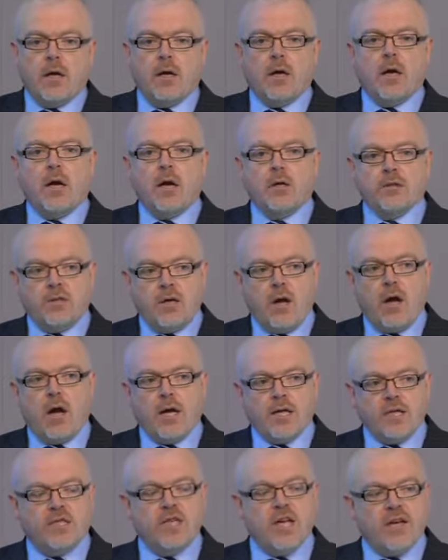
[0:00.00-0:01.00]

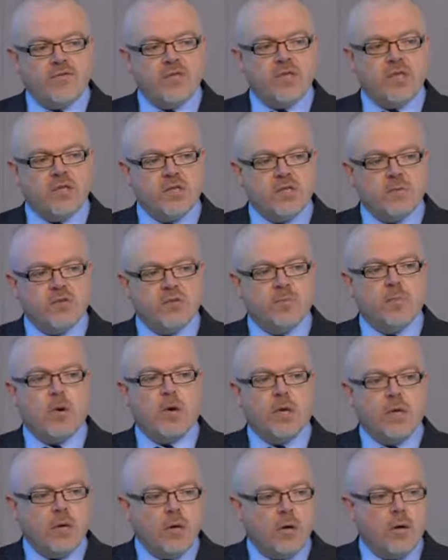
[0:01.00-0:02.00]
high-def systems,
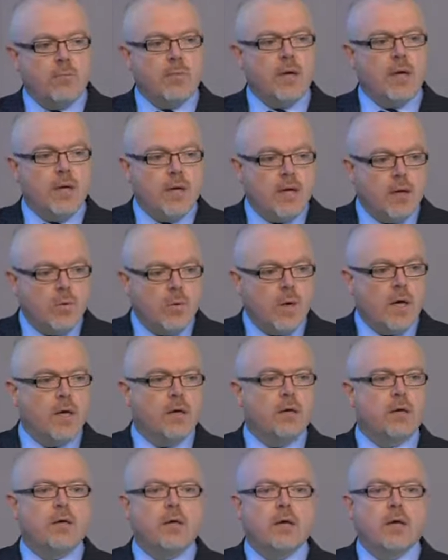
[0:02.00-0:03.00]
Polycom, Clear
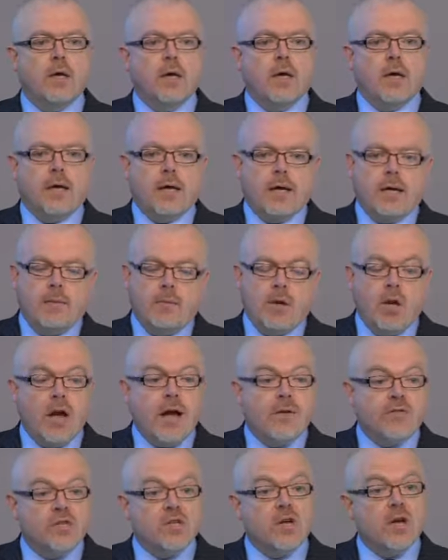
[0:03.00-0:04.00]
One,
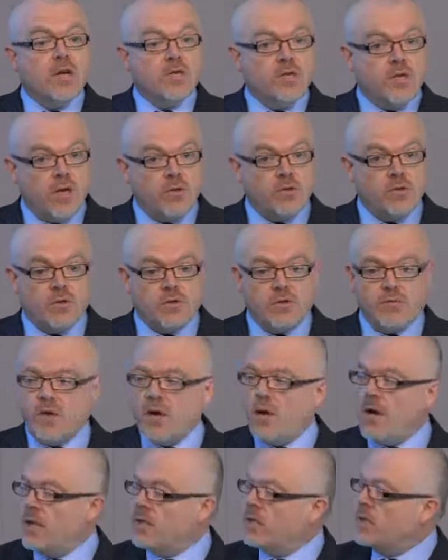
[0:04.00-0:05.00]
Life Size, those sorts of
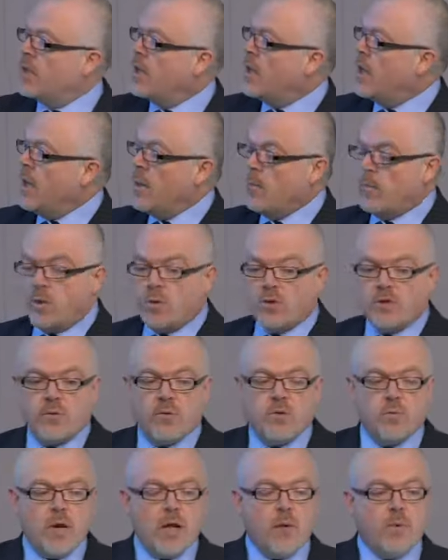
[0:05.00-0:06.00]
guys. But also
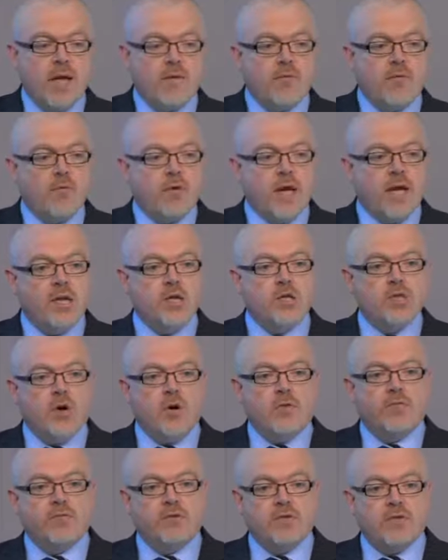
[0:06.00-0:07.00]
as well, we have a range
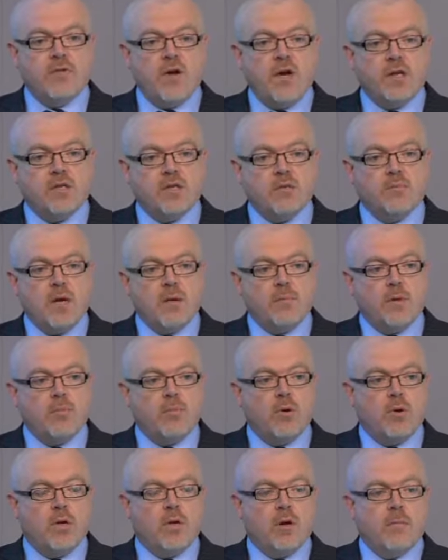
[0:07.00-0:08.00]
of devices made by
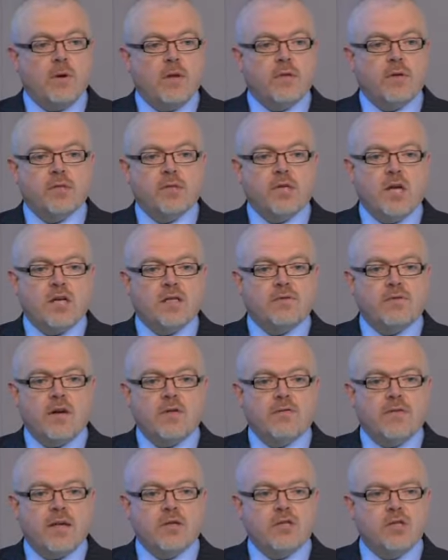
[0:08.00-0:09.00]
Polycom, like the
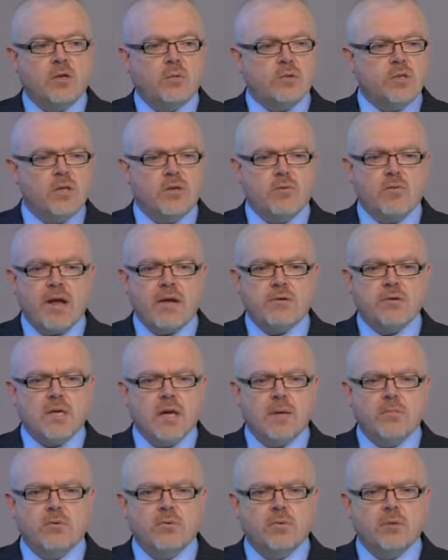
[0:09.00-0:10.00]
CX5000. Anyone seen the round
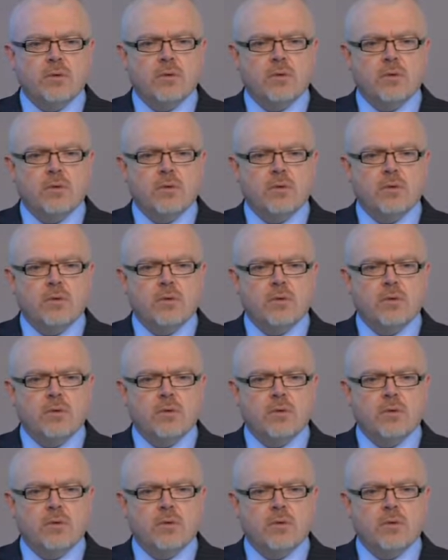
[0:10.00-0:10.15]
table?